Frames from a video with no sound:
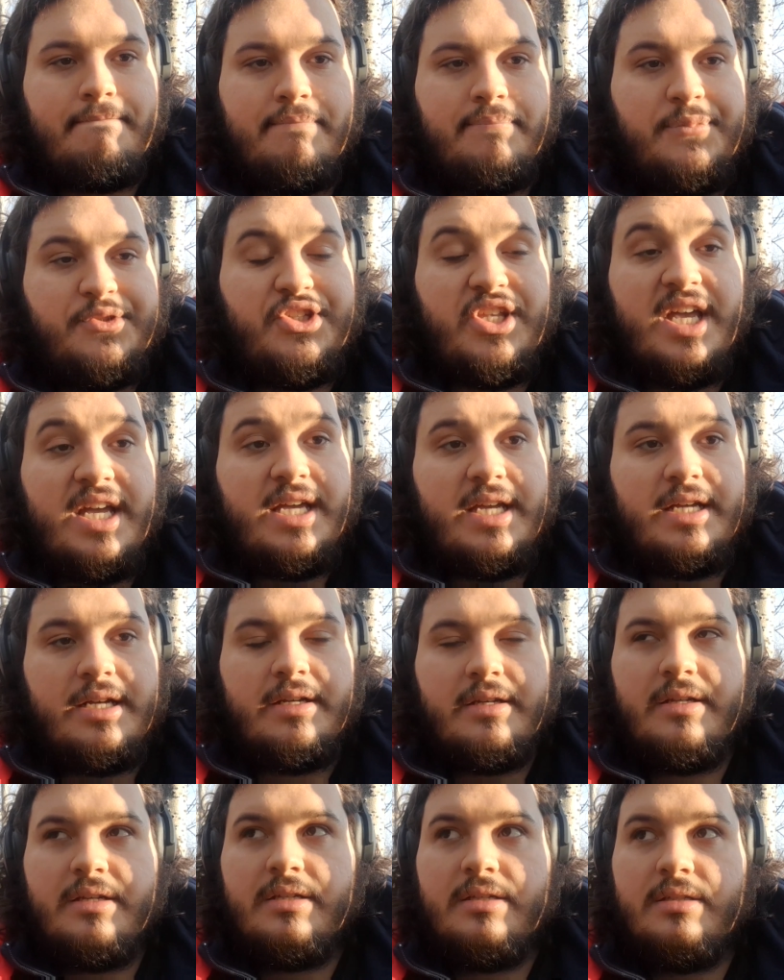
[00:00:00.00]
saying
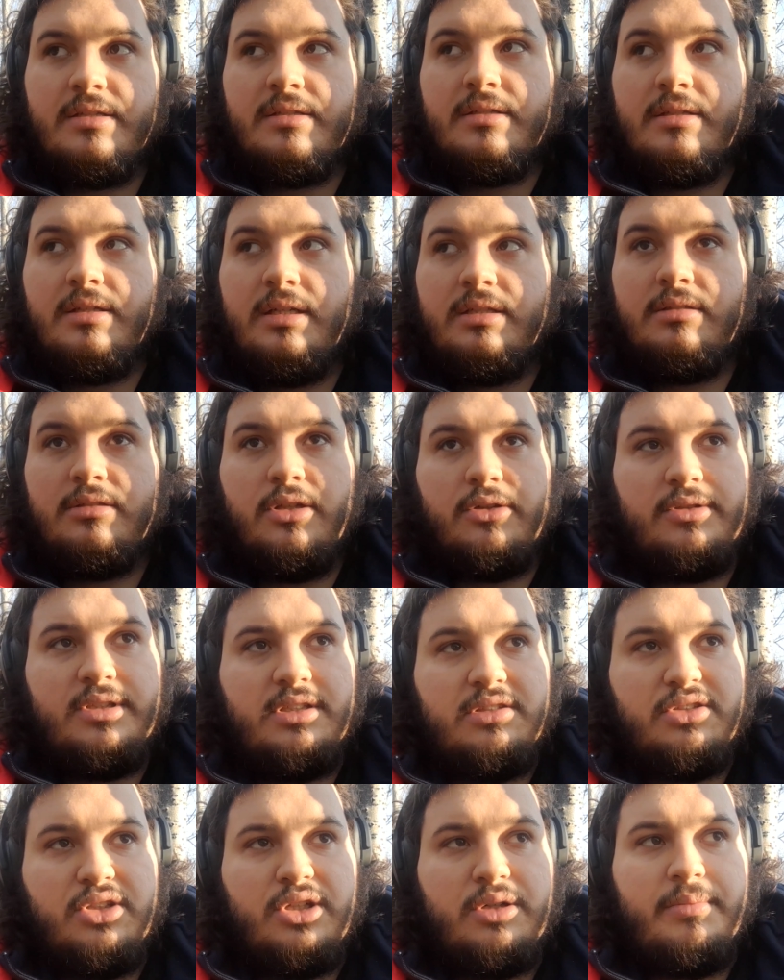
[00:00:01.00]
is so
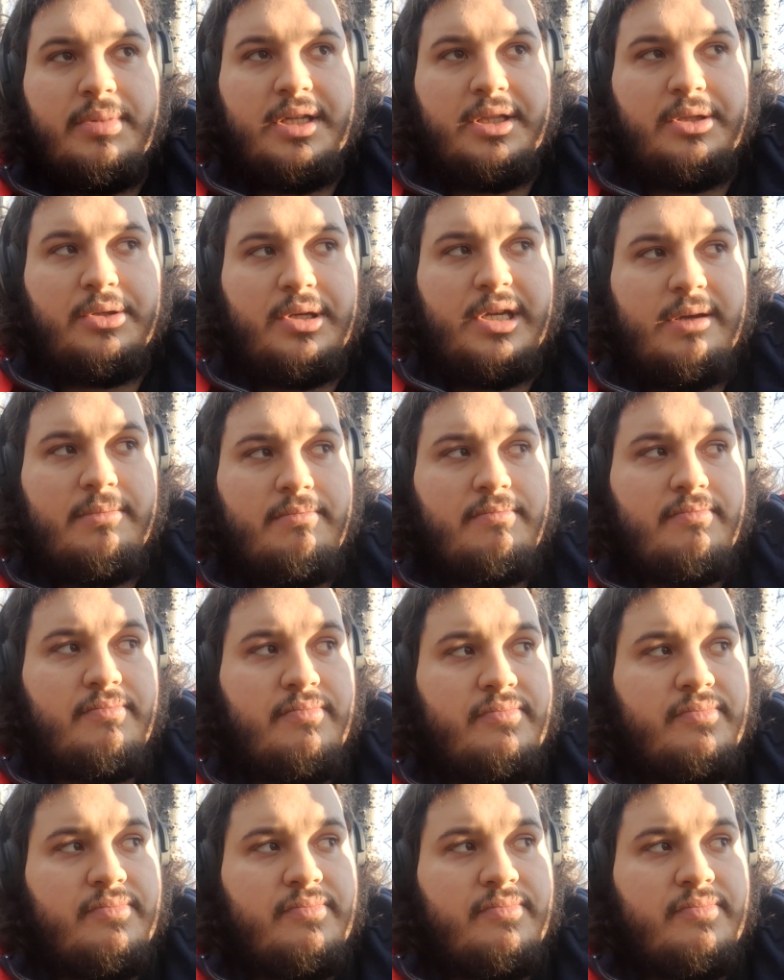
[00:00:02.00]
disturbing to him,